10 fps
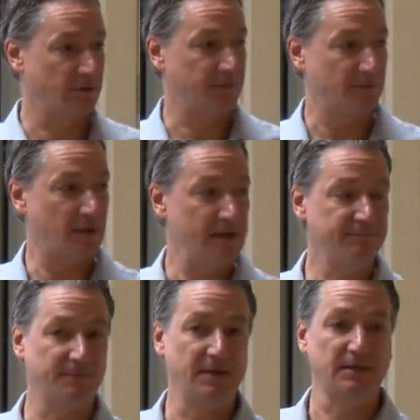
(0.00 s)
throughout their
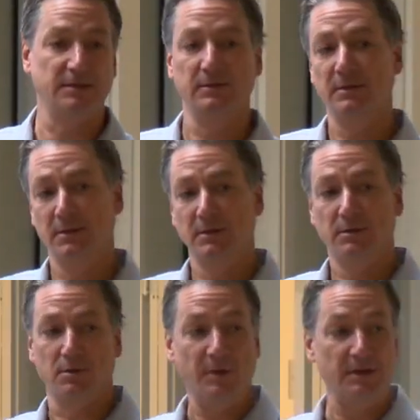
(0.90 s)
life. They can
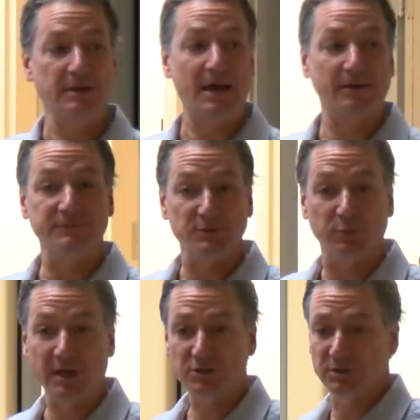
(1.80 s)
go in and out of
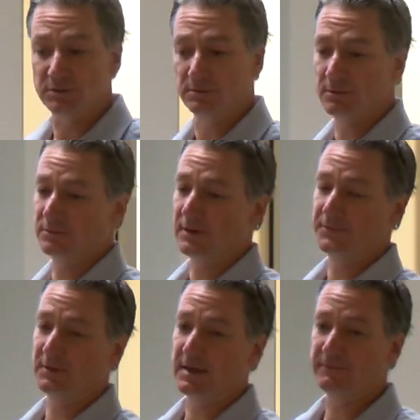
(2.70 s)
depression
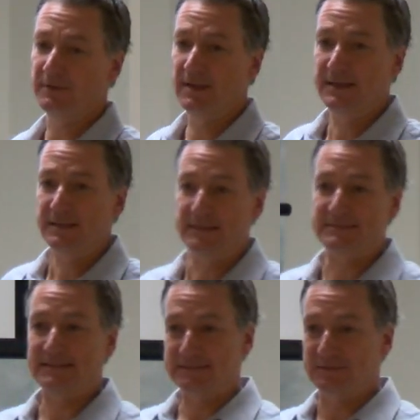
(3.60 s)
throughout their life.
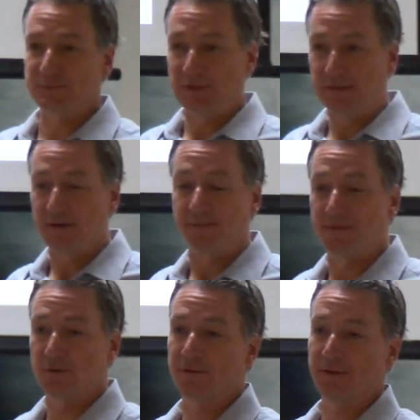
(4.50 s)
It doesn't mean that
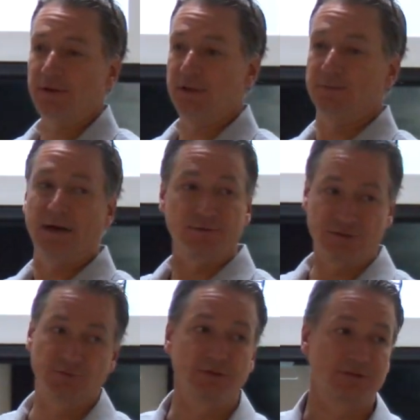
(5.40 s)
they're thinking about
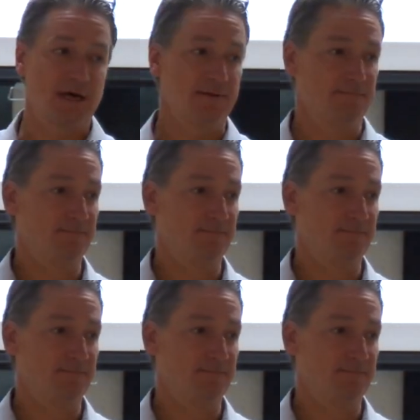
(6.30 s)
suicide.